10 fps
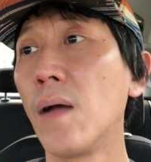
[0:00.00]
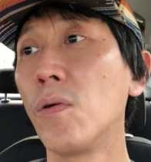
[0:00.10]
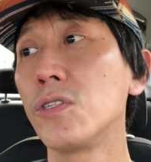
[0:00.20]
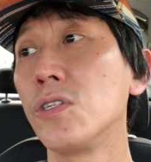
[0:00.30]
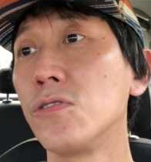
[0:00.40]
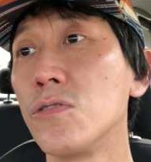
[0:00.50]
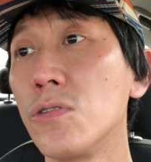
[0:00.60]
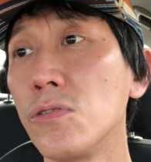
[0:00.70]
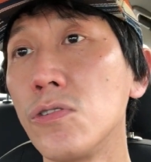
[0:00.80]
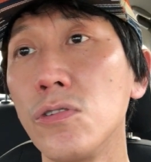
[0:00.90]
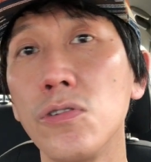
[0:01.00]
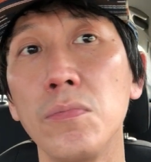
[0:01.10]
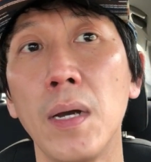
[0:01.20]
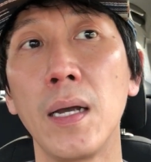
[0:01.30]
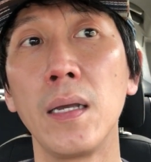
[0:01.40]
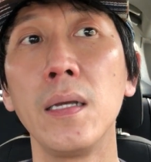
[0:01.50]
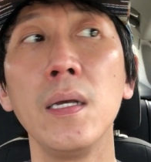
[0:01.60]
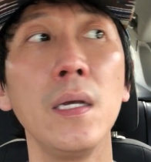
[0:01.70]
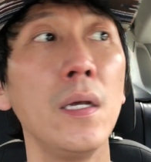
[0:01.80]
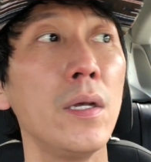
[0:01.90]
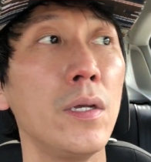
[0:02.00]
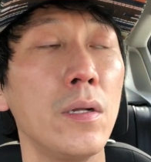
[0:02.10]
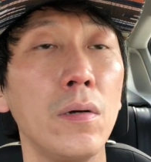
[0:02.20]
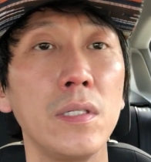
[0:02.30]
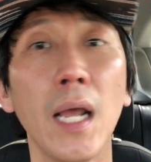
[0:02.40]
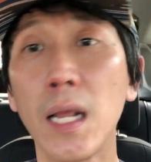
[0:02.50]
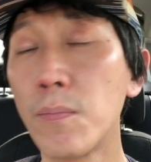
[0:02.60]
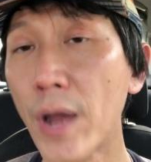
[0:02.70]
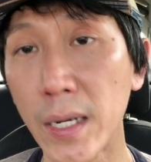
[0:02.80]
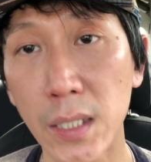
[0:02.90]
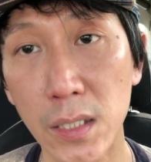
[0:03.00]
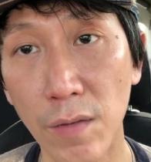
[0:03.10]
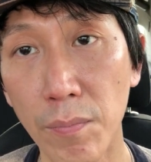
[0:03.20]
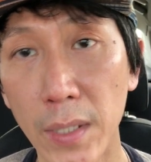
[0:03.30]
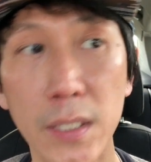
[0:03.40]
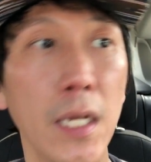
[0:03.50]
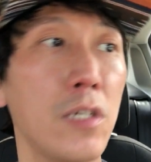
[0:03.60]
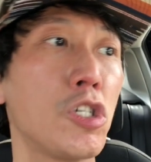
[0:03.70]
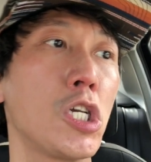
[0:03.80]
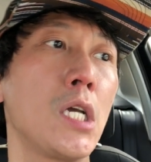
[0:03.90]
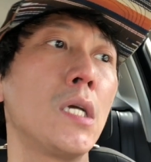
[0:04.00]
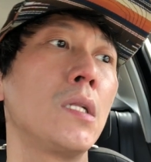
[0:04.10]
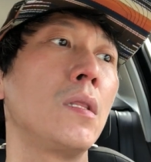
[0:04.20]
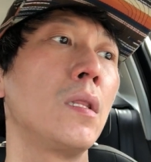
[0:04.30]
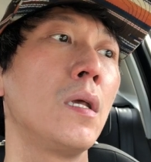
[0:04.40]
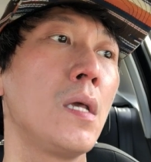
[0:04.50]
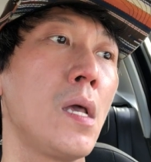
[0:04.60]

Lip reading: I want to introduce you to my, you know, daily practice of meditation.